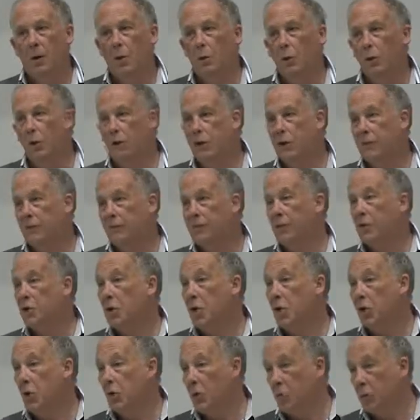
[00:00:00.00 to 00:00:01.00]
We could have
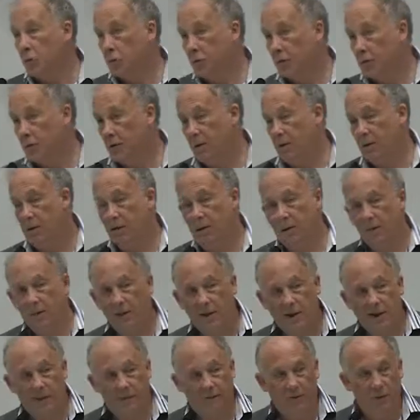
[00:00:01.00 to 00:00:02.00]
told
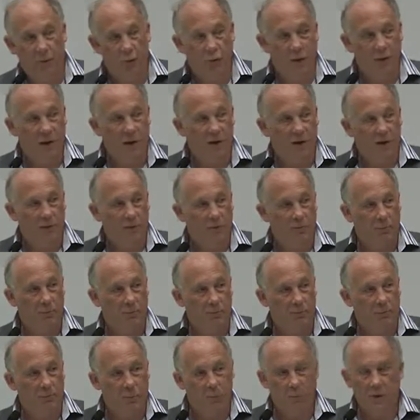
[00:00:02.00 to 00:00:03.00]
David Willits
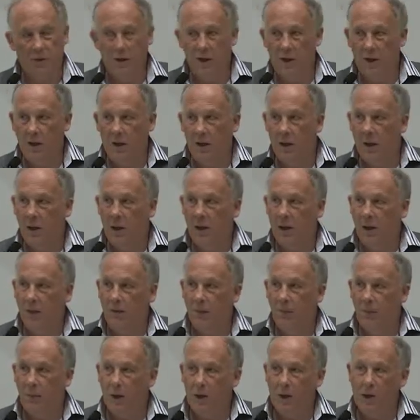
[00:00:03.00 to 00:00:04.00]
before he
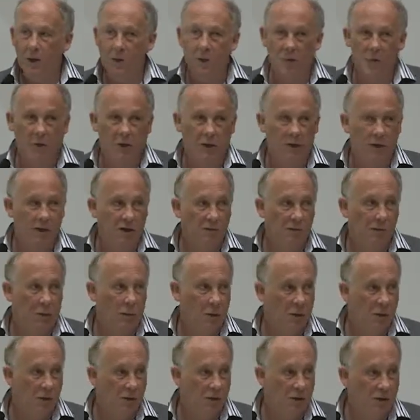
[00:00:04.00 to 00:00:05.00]
embarked on his
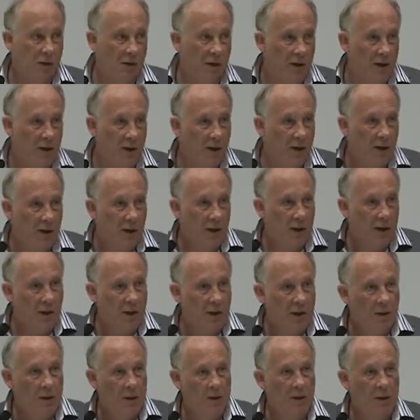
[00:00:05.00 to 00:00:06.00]
policy
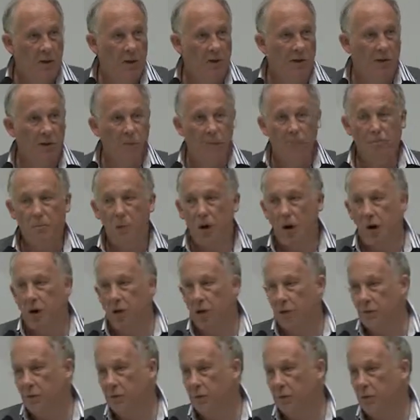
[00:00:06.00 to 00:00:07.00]
that the
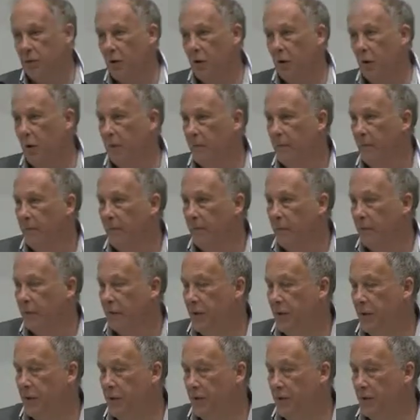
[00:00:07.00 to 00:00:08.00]
demand of
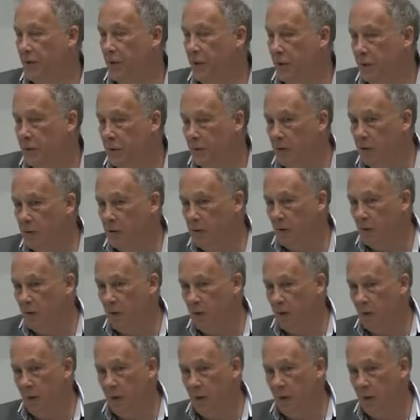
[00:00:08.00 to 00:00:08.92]
theses,